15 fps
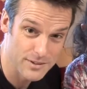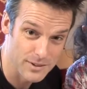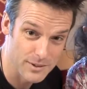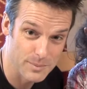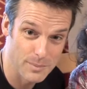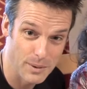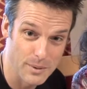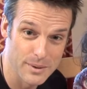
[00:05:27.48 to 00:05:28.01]

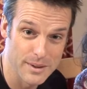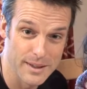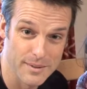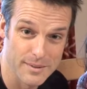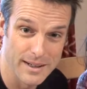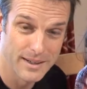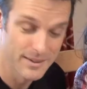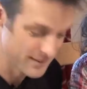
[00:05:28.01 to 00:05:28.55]
just poking
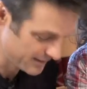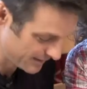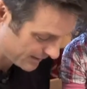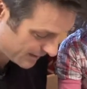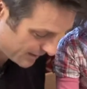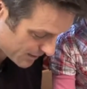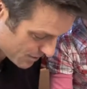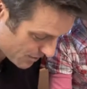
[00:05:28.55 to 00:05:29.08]
around
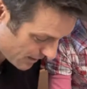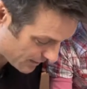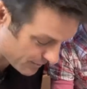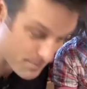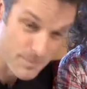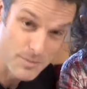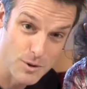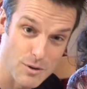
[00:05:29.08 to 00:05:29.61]
in a tray of
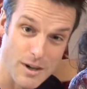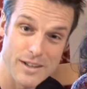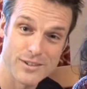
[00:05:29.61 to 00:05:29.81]
grey